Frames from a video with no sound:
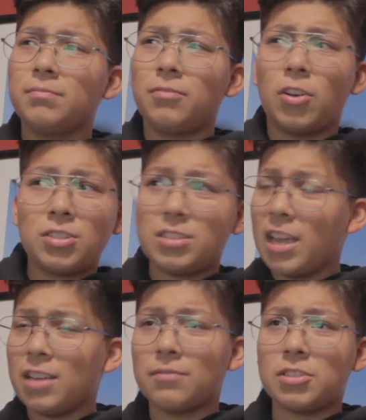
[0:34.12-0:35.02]
first
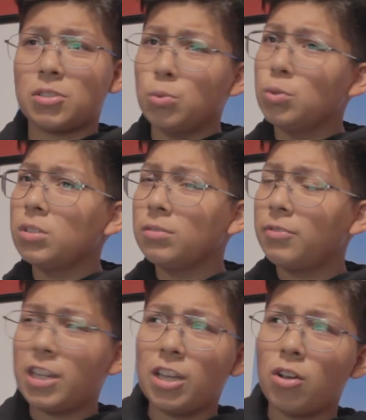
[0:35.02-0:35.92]
day of school
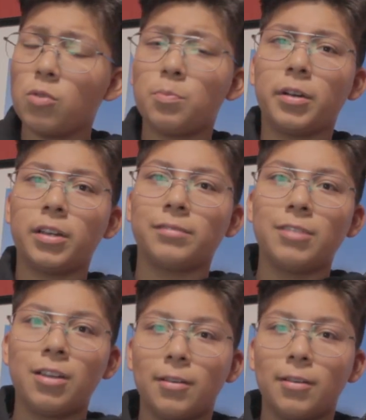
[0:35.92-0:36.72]
video, but